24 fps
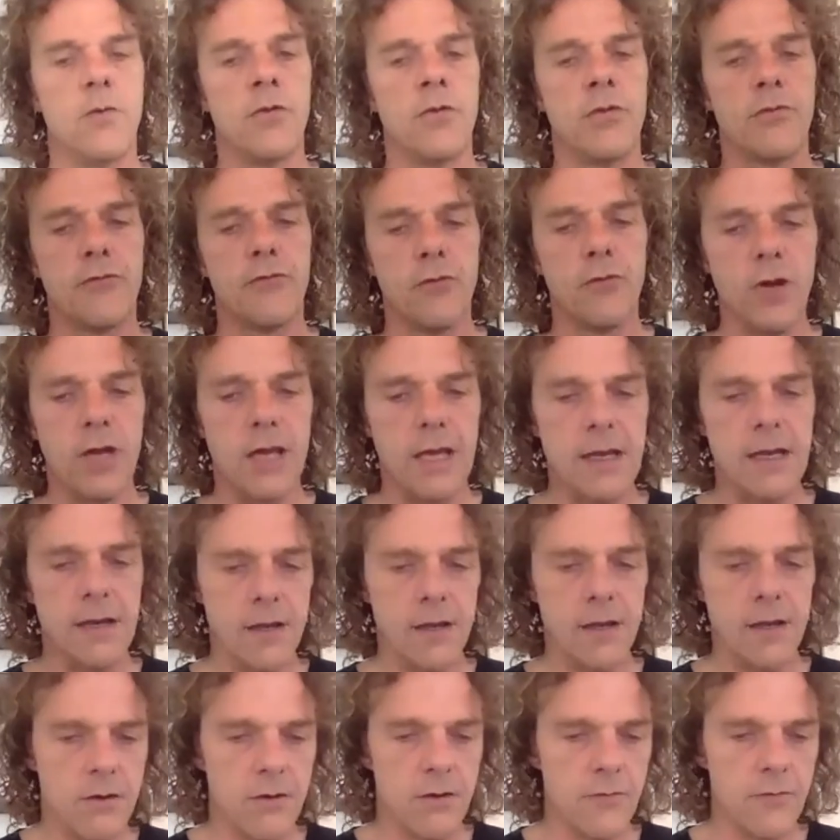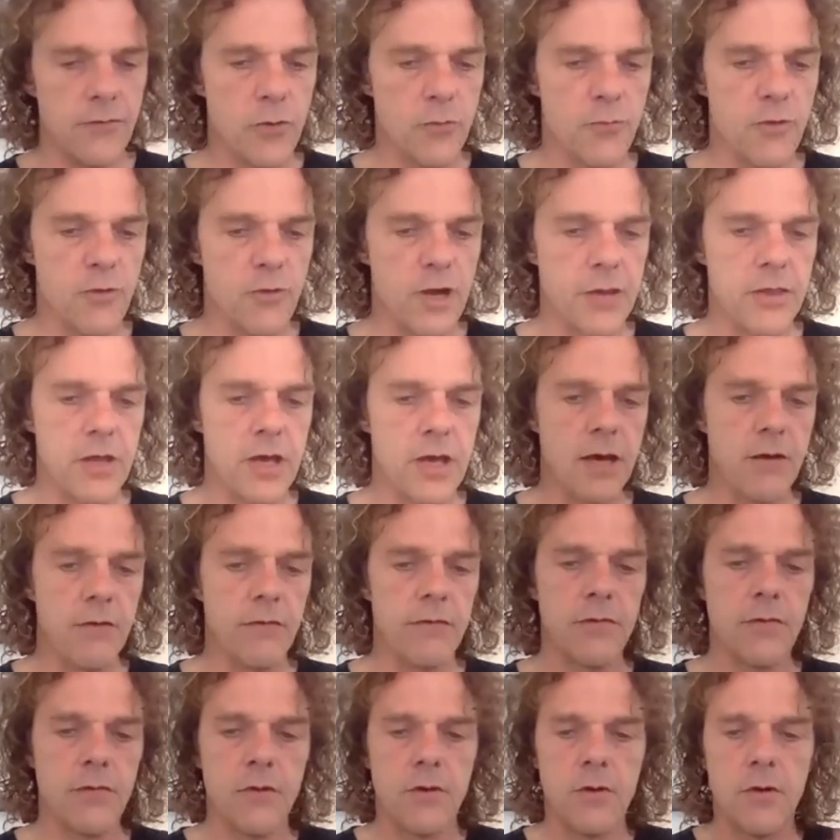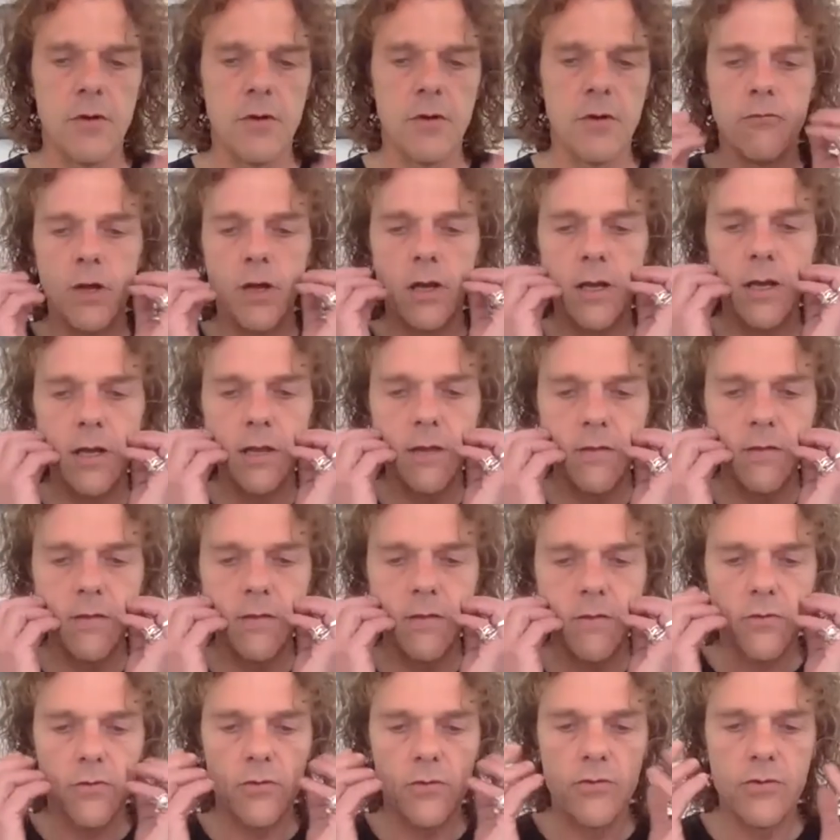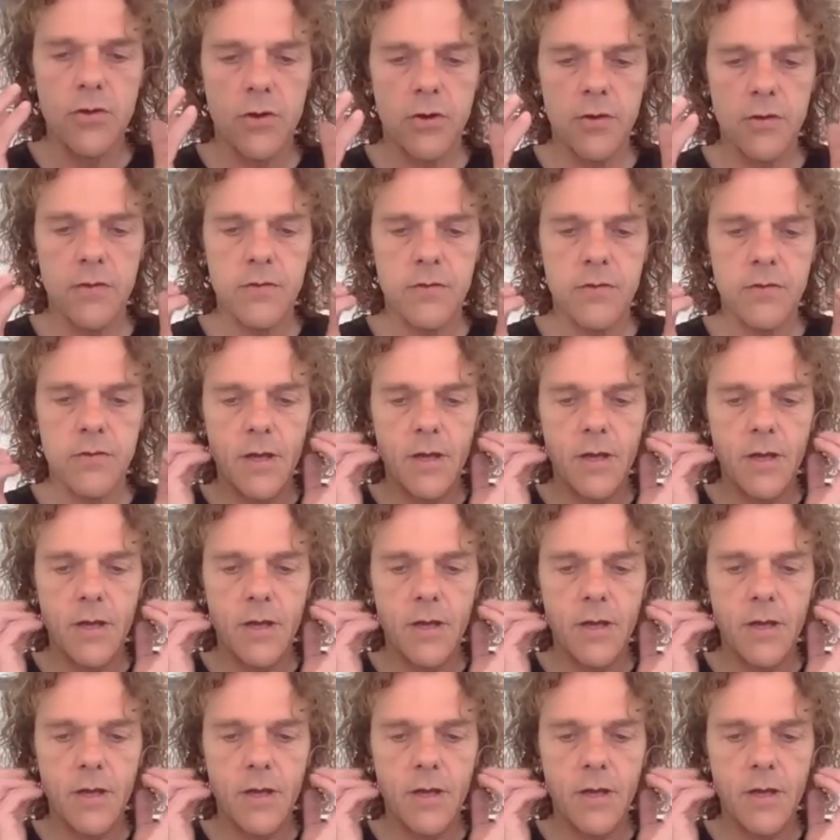Through letting go of your breath out, release your jaws.